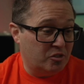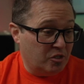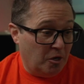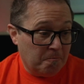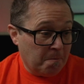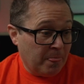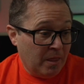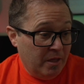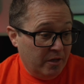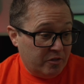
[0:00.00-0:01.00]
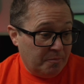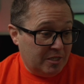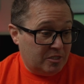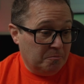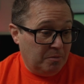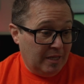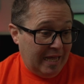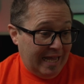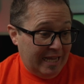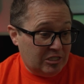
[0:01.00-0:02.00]
So something as simple
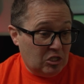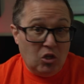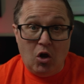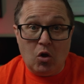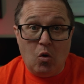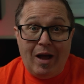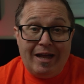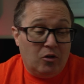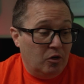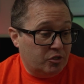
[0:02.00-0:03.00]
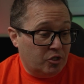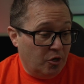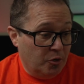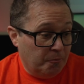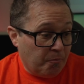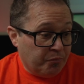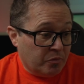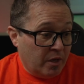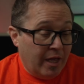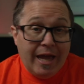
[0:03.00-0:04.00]
as lock or unlock. So,
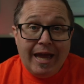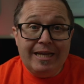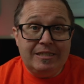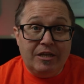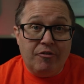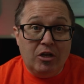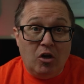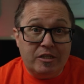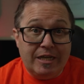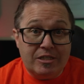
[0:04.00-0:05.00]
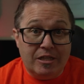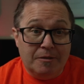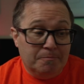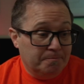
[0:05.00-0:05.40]
hey Siri, lock Tesla.